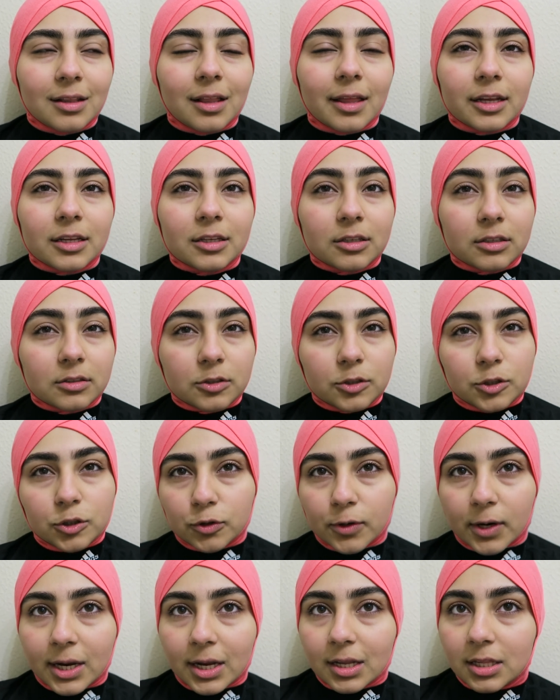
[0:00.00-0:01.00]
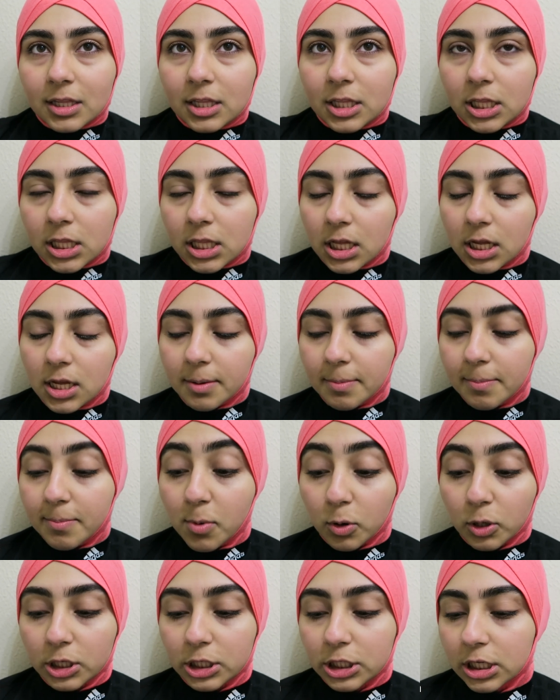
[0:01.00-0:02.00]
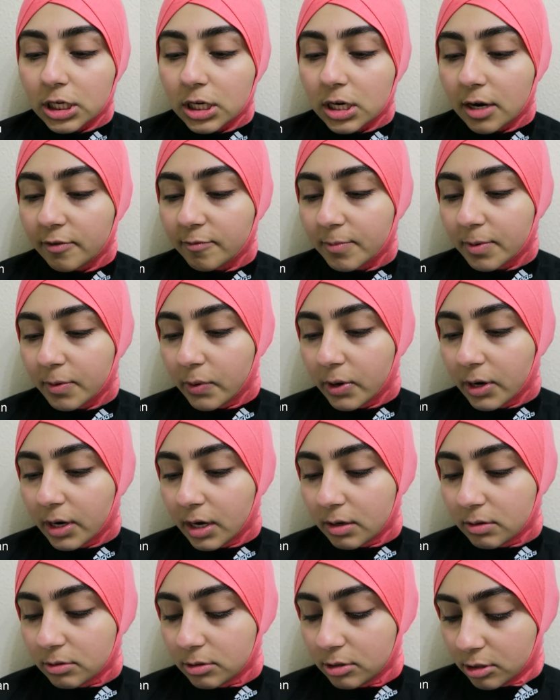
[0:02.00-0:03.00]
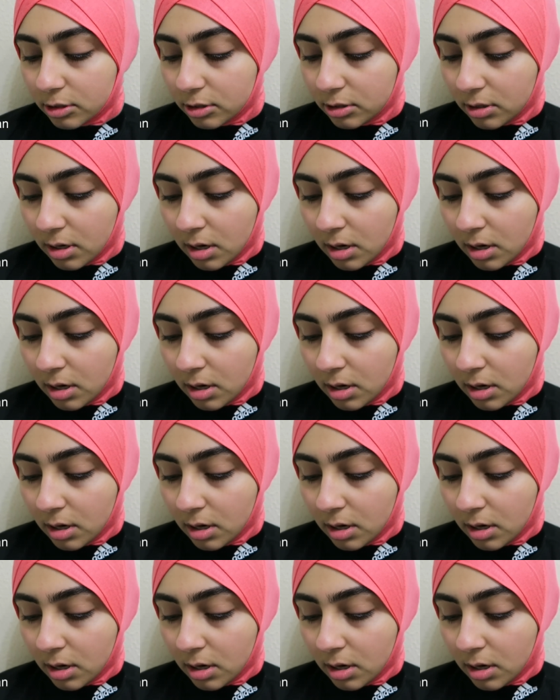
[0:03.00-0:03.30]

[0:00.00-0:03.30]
like strength portion of my workout.